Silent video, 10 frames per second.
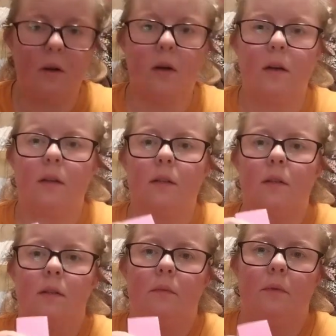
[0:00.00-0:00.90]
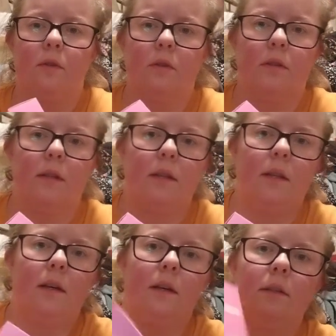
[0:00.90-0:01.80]
box, which looks like
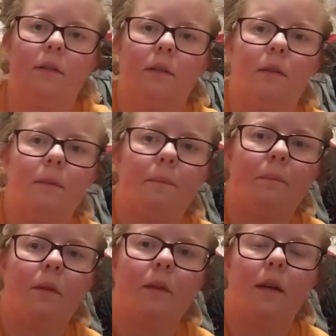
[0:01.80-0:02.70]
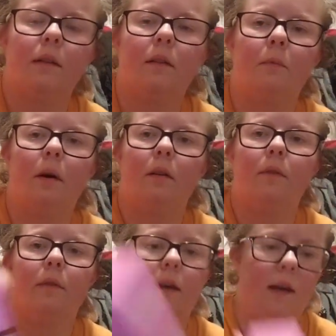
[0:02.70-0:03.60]
this. That's the box for